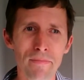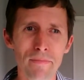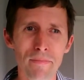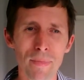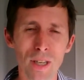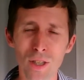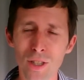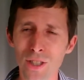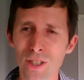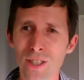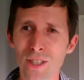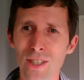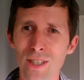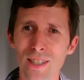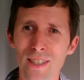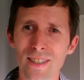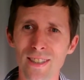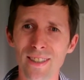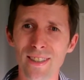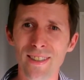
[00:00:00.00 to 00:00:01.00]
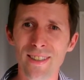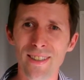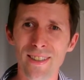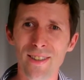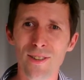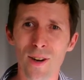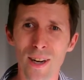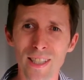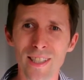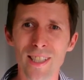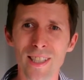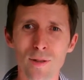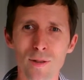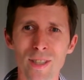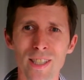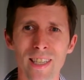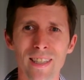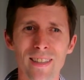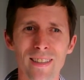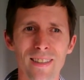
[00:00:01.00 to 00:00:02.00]
because Christ is
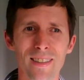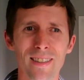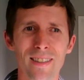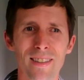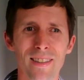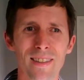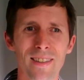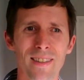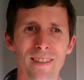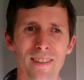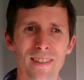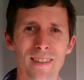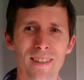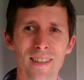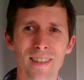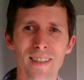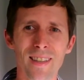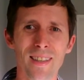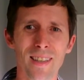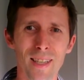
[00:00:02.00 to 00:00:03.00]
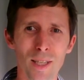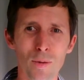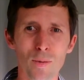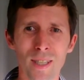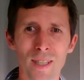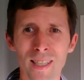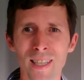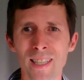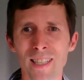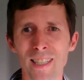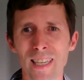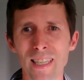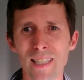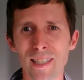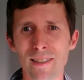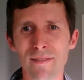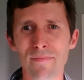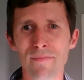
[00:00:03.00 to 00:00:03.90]
risen. He's risen indeed.